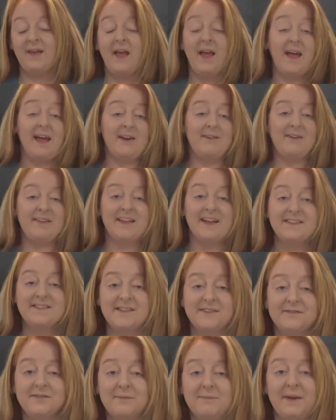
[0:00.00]
Anyway, that's
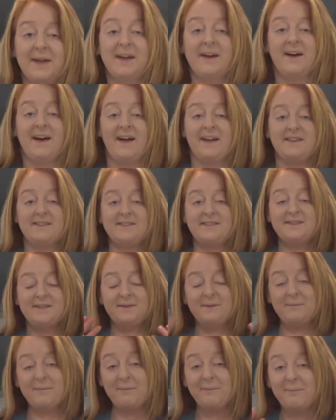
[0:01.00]
it from me, guys.
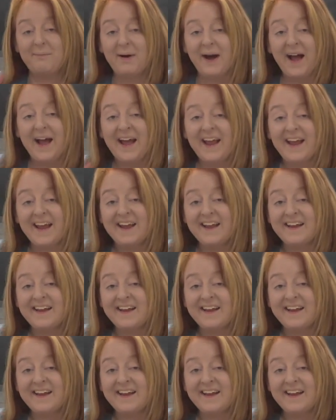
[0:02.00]
Bye.